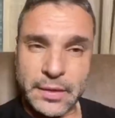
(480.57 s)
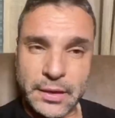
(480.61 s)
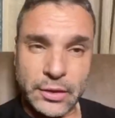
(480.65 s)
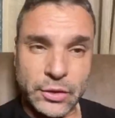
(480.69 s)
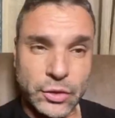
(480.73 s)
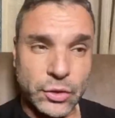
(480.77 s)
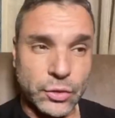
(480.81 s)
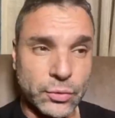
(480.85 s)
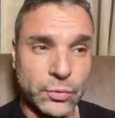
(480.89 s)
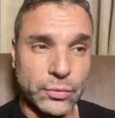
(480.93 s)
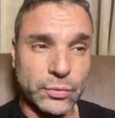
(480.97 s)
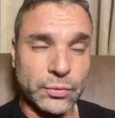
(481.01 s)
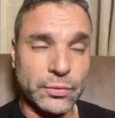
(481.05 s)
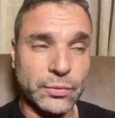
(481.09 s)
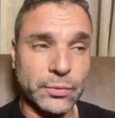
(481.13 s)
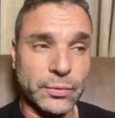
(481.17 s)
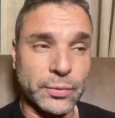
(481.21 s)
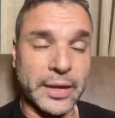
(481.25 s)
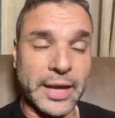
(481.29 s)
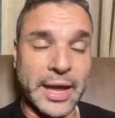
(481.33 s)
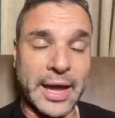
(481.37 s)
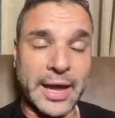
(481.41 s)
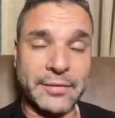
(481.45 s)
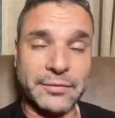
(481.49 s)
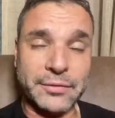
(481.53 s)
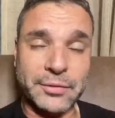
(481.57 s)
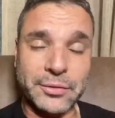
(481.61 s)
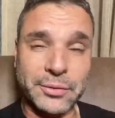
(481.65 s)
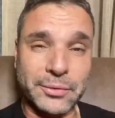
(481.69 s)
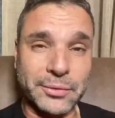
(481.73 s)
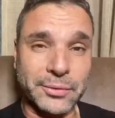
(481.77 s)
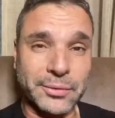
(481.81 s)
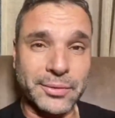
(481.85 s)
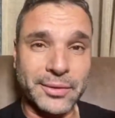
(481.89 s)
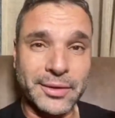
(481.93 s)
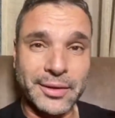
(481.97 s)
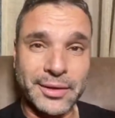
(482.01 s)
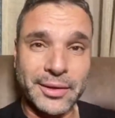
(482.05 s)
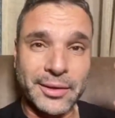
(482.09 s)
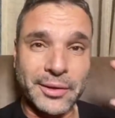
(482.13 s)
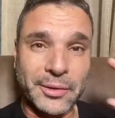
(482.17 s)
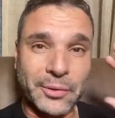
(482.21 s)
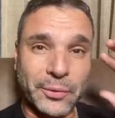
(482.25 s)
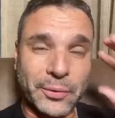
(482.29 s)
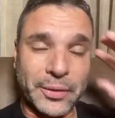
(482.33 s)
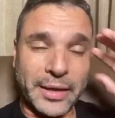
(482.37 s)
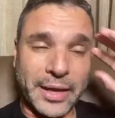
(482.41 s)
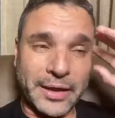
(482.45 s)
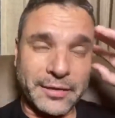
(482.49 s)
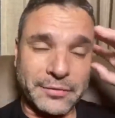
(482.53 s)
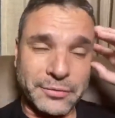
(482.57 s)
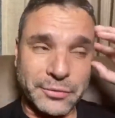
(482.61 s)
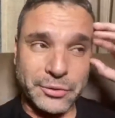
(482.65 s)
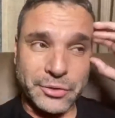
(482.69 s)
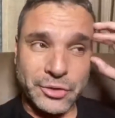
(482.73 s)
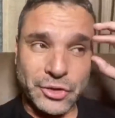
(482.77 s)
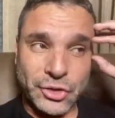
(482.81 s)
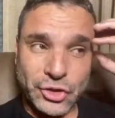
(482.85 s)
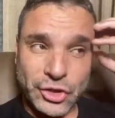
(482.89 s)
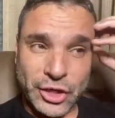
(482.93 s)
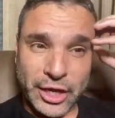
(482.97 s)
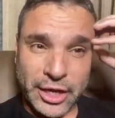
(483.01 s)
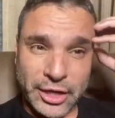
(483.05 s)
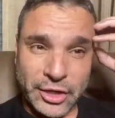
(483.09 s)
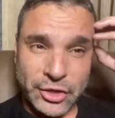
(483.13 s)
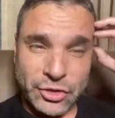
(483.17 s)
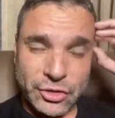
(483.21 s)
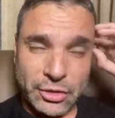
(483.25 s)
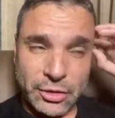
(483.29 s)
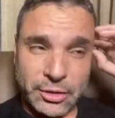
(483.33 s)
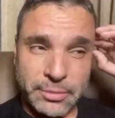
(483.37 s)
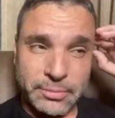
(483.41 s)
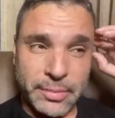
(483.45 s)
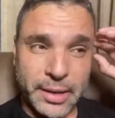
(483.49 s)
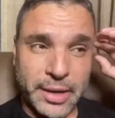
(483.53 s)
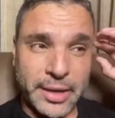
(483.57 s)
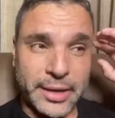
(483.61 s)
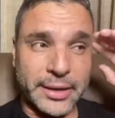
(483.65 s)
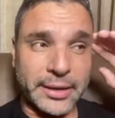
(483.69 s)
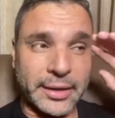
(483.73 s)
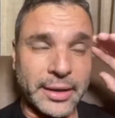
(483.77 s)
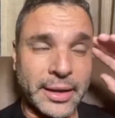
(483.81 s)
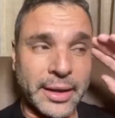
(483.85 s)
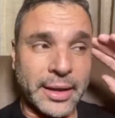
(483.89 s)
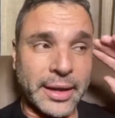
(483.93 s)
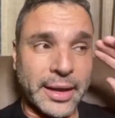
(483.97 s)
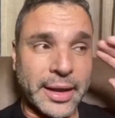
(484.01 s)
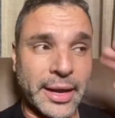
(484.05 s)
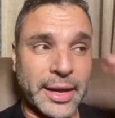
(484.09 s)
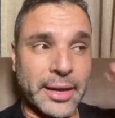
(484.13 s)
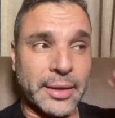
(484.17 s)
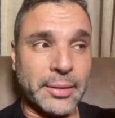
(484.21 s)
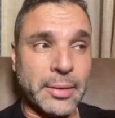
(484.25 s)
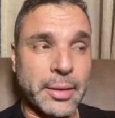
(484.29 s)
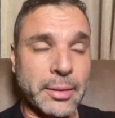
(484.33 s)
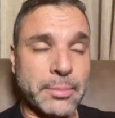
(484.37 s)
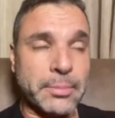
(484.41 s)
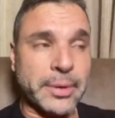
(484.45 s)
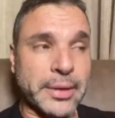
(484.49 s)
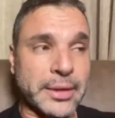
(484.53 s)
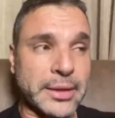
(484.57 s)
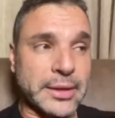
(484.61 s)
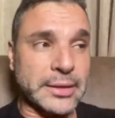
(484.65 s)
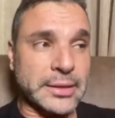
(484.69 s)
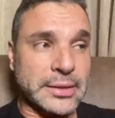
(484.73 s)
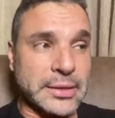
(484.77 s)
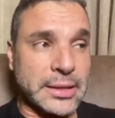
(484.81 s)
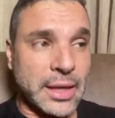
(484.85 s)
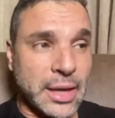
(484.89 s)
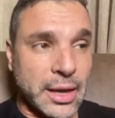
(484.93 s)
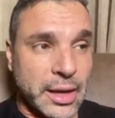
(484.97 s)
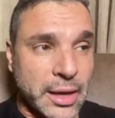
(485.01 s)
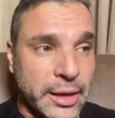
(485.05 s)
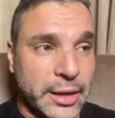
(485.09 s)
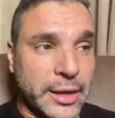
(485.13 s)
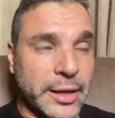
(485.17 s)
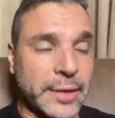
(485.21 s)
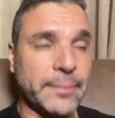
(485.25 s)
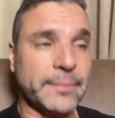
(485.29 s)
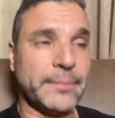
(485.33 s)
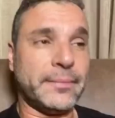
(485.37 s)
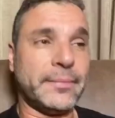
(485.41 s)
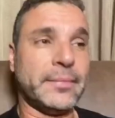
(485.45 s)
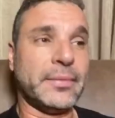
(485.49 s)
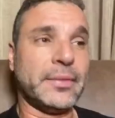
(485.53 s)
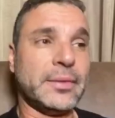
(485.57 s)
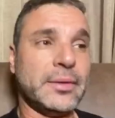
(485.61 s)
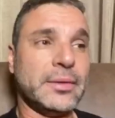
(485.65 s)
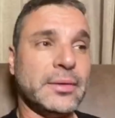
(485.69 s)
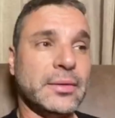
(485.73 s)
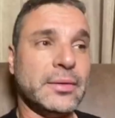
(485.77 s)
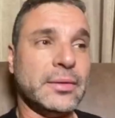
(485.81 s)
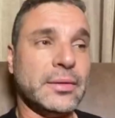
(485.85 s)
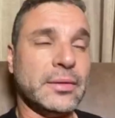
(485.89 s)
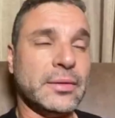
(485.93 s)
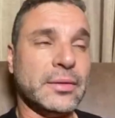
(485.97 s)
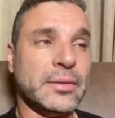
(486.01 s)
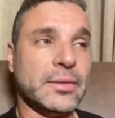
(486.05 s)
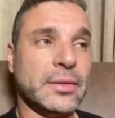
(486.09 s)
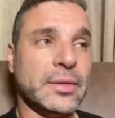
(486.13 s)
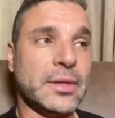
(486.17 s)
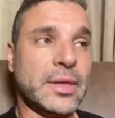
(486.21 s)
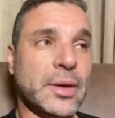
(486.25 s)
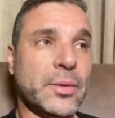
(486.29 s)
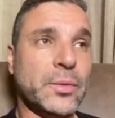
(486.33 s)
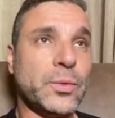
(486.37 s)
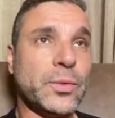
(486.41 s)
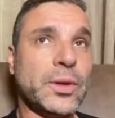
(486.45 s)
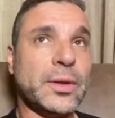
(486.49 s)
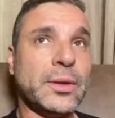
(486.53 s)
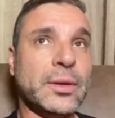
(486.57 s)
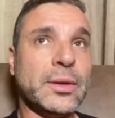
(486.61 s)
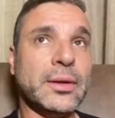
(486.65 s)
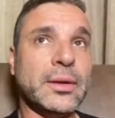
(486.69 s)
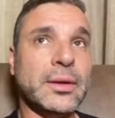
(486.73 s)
new. We have to change our mind. And by the time we're